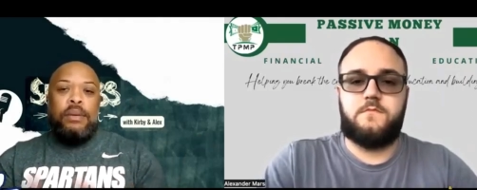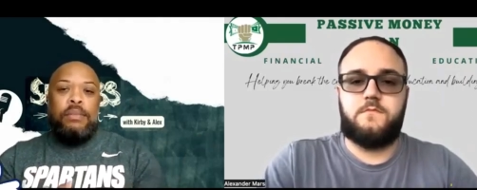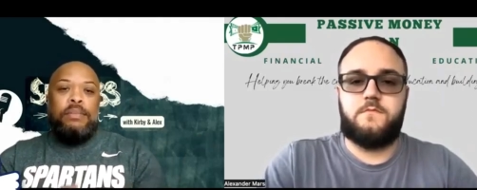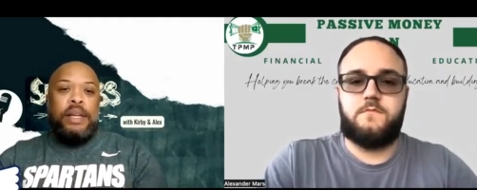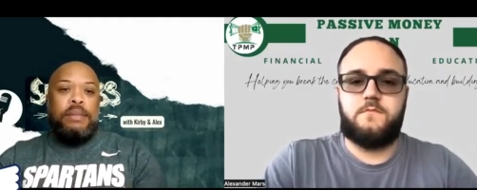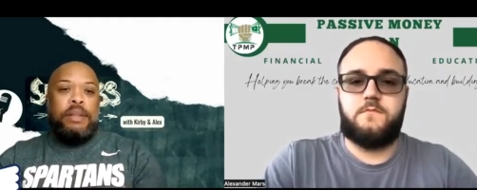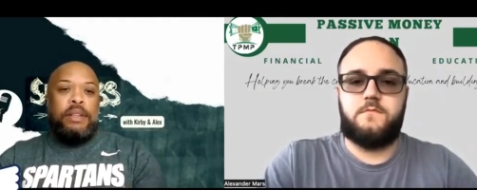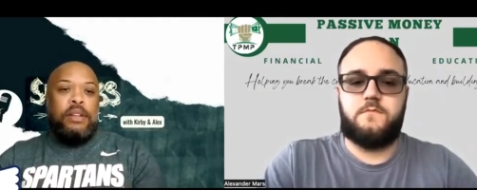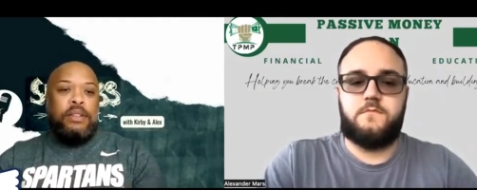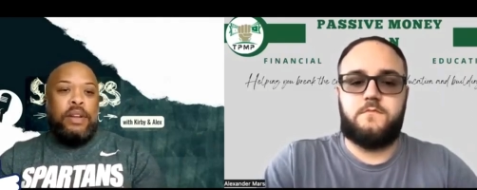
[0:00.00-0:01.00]
Speaker 1: So that's
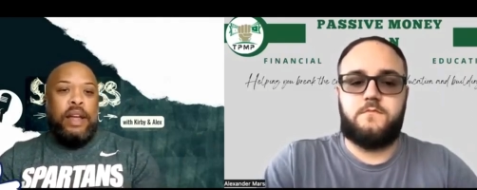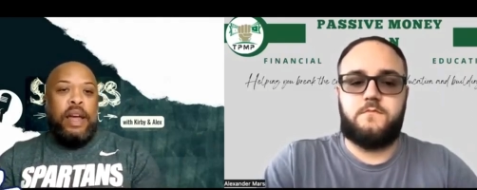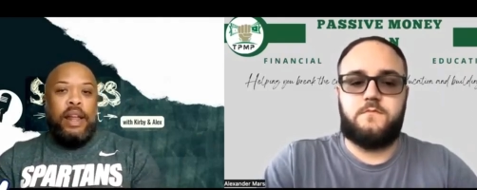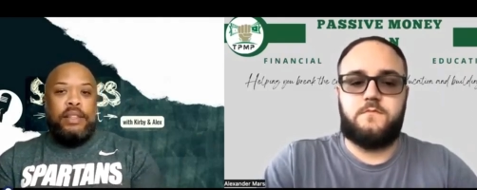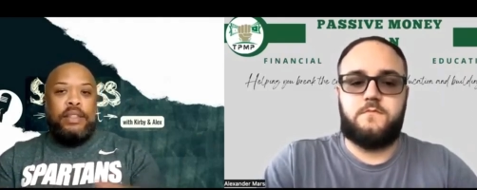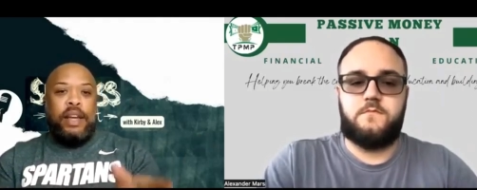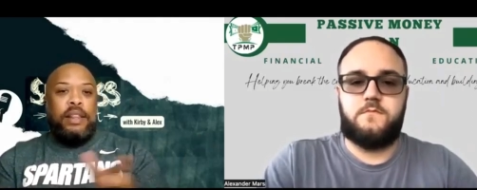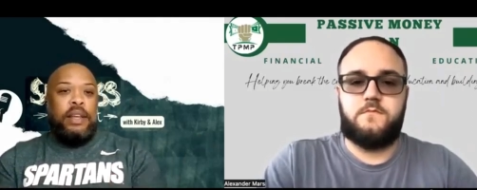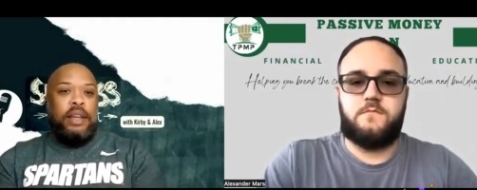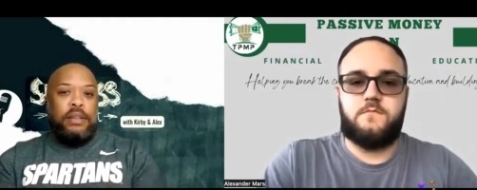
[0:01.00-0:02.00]
my thoughts on that. Alex,
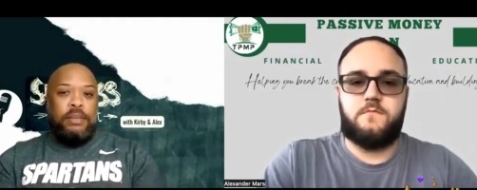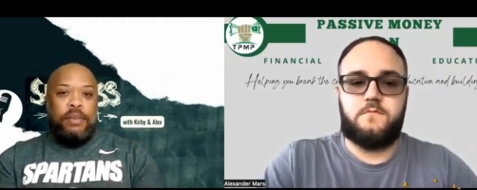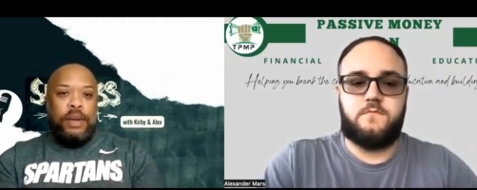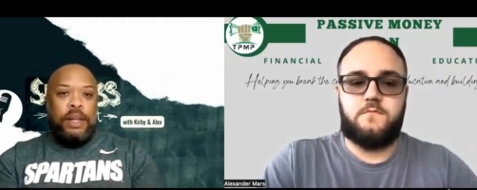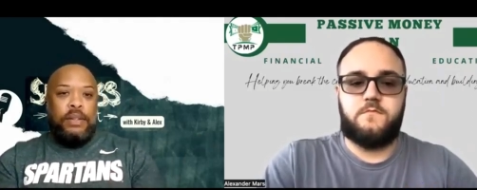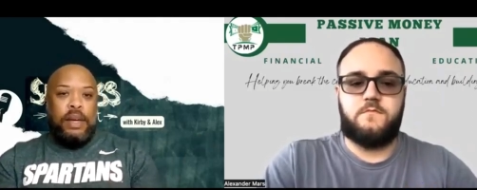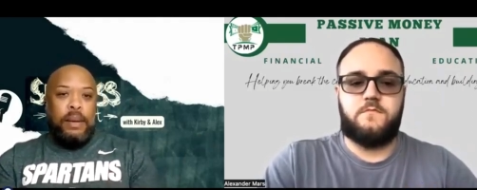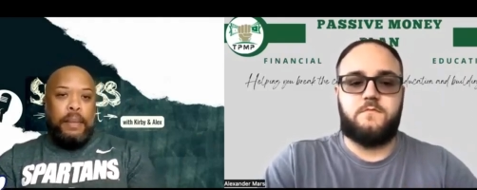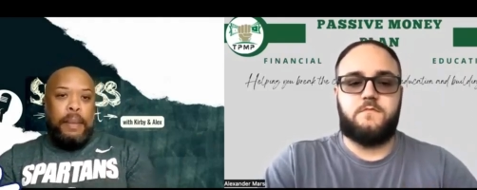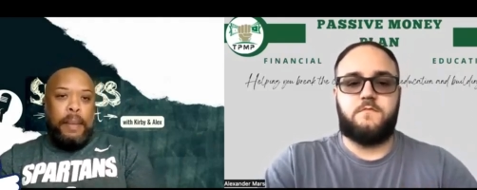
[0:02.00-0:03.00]
you got anything else before we close
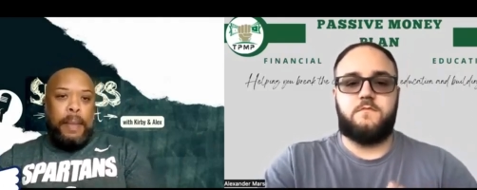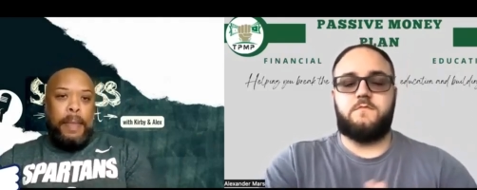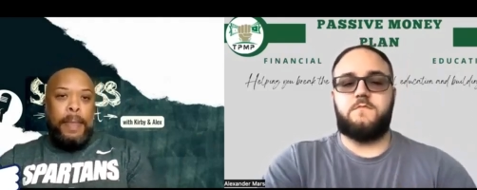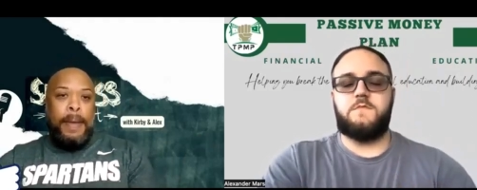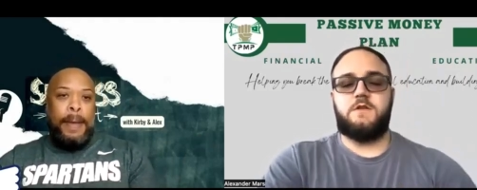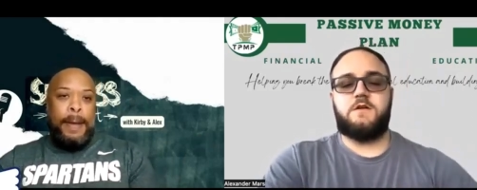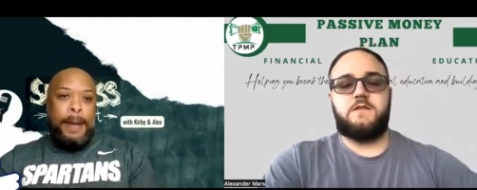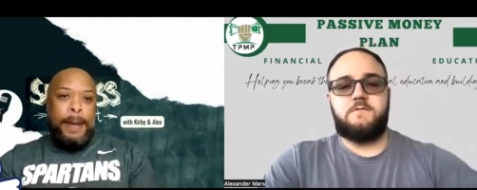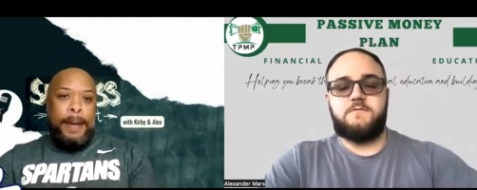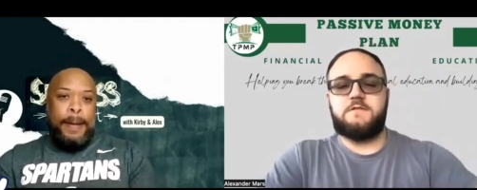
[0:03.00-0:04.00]
out?
Speaker 2: No,
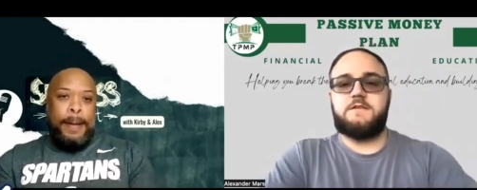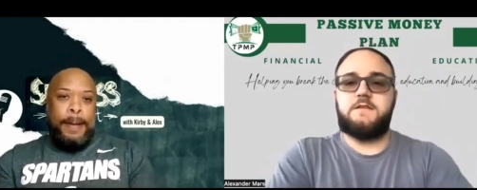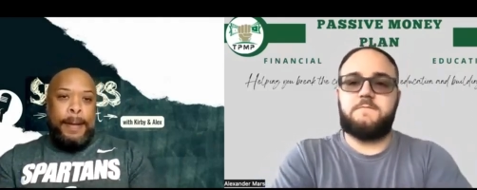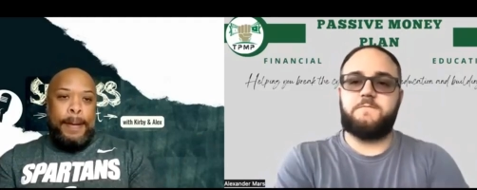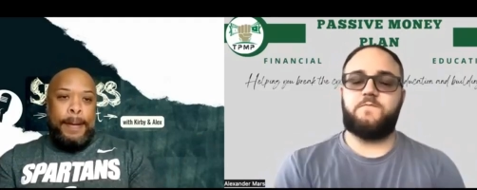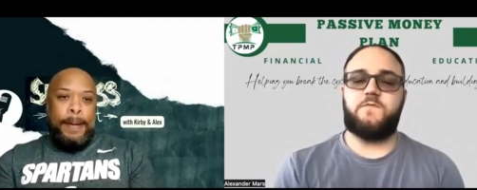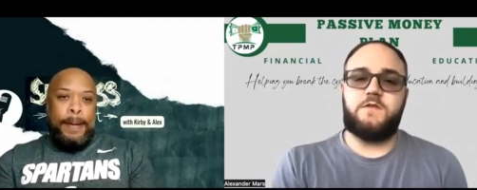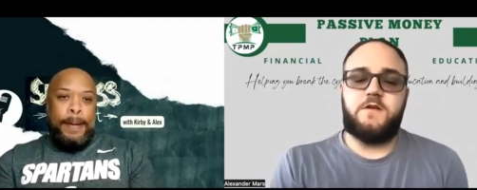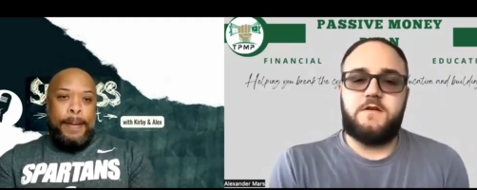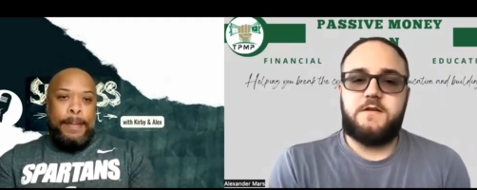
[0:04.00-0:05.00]
that was it.
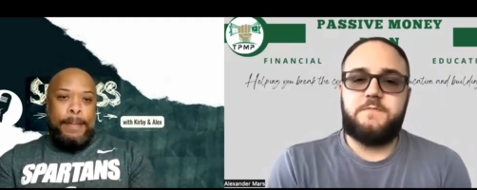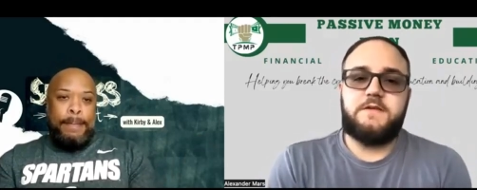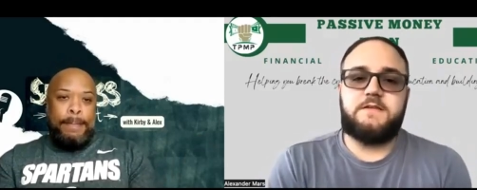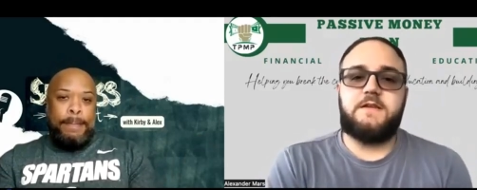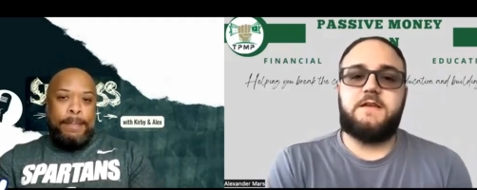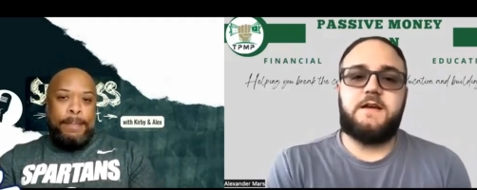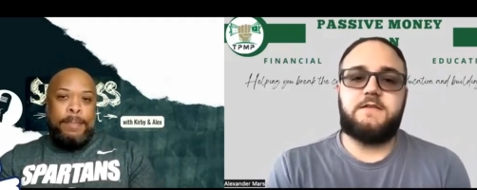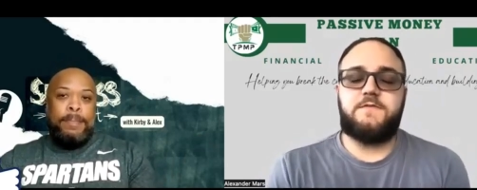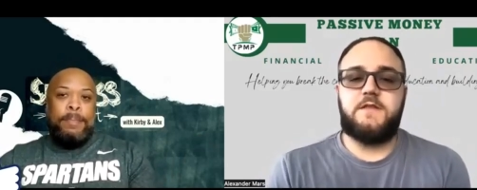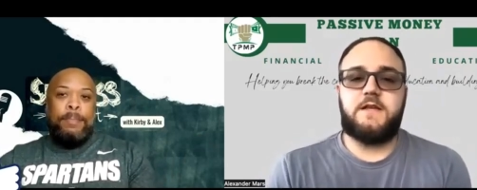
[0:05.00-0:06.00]
With all that being said,
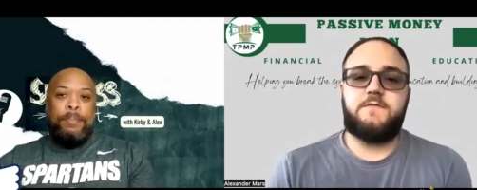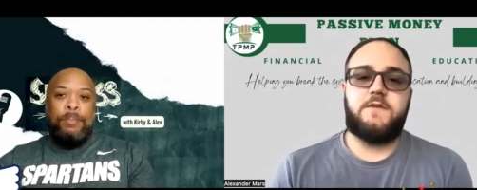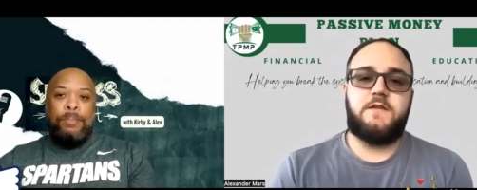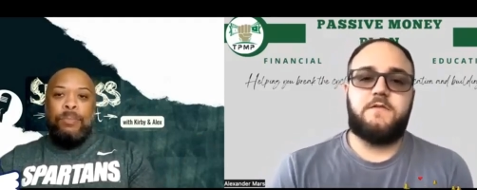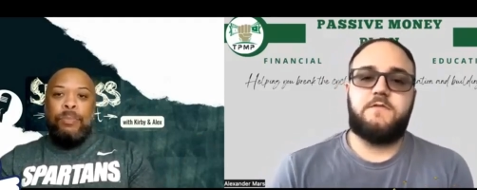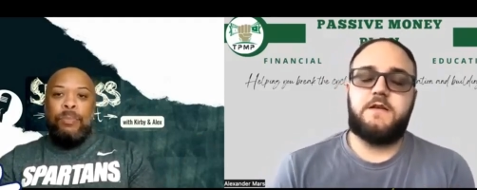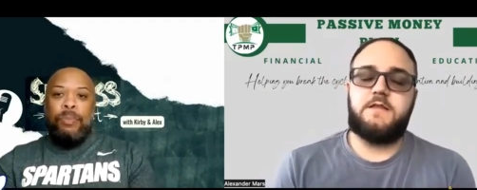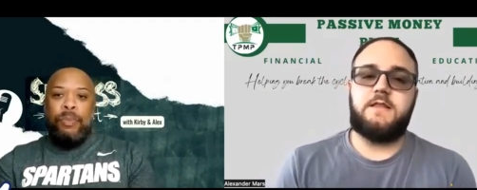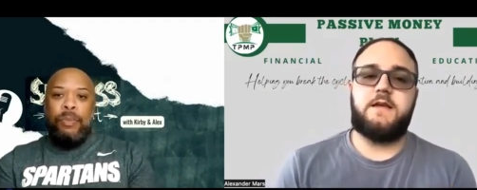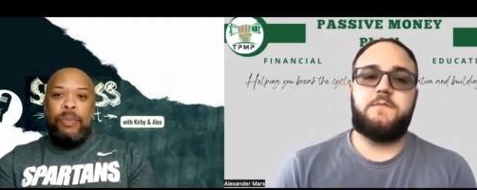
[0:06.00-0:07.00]
guys, if you liked the video,
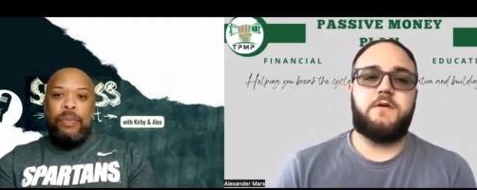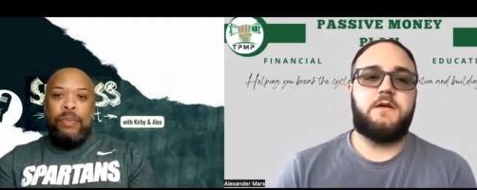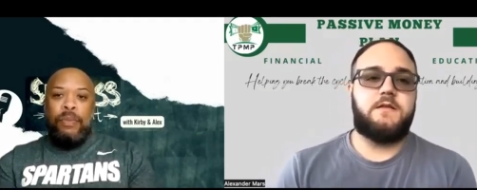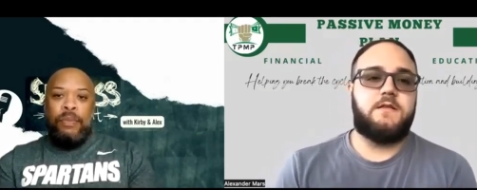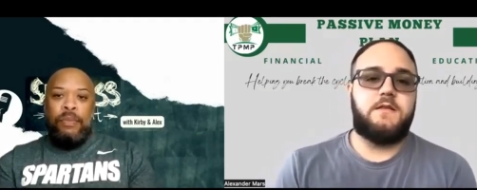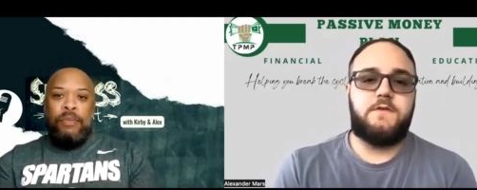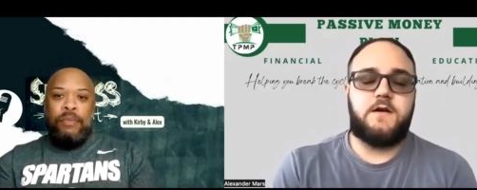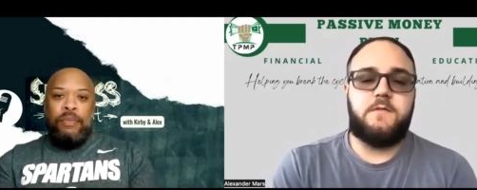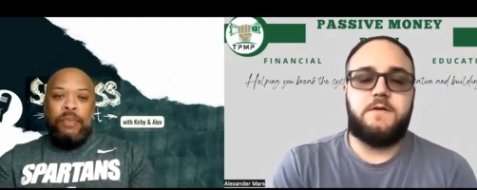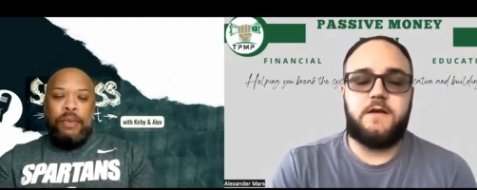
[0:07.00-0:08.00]
hit the like button, leave a
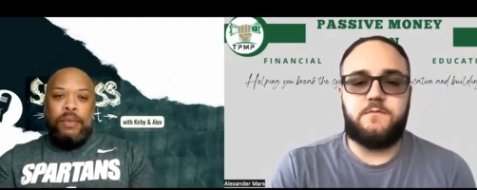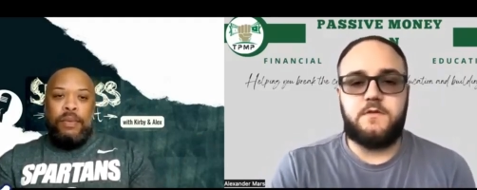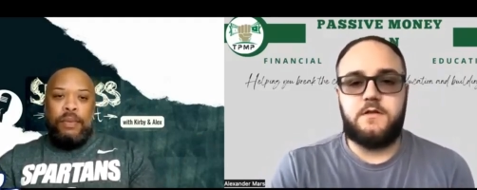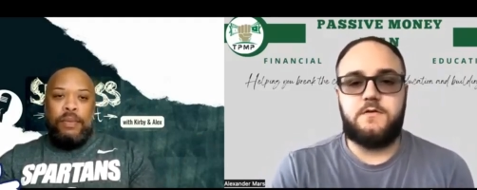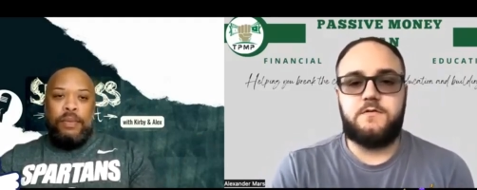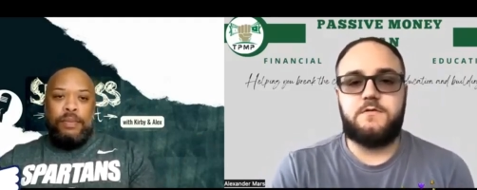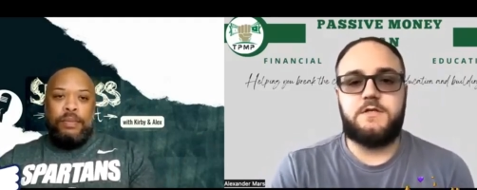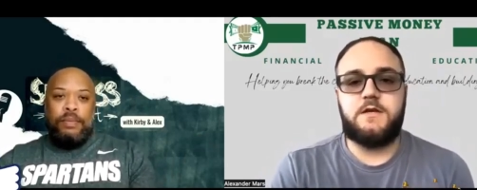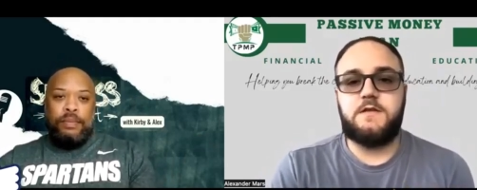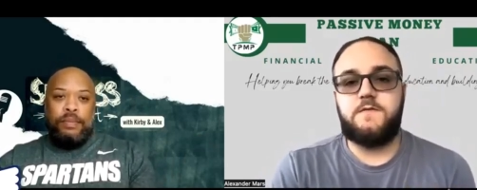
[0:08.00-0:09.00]
comment down below,
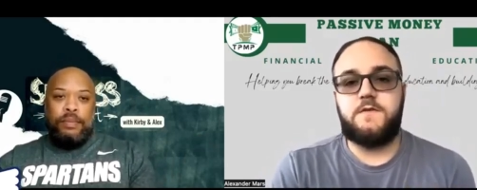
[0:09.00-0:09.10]
share this